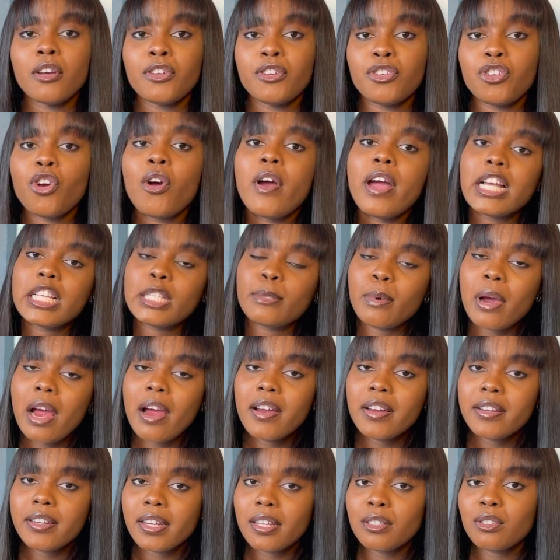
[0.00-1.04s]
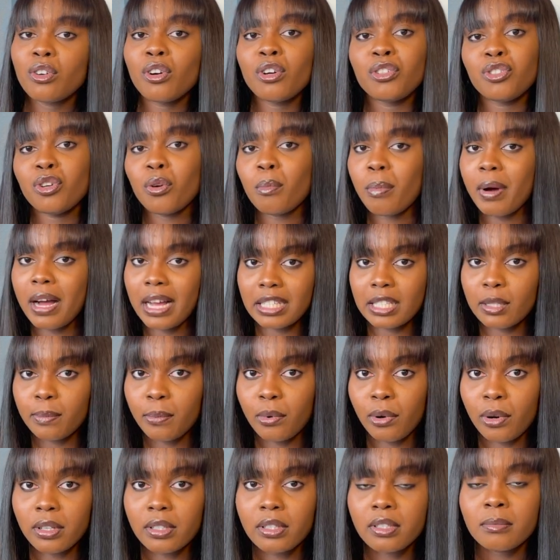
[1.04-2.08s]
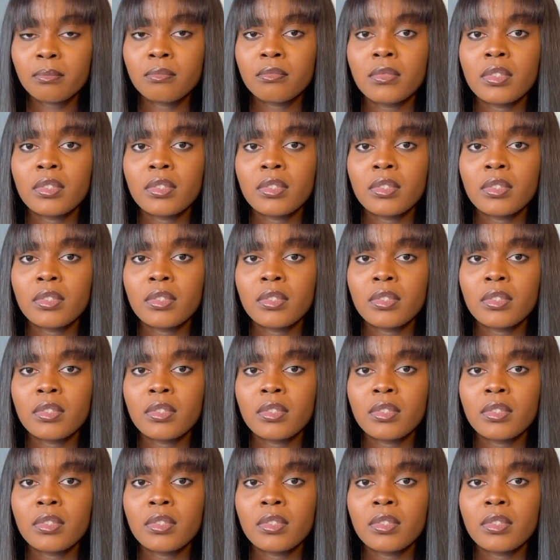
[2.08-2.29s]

your expiry date on your passport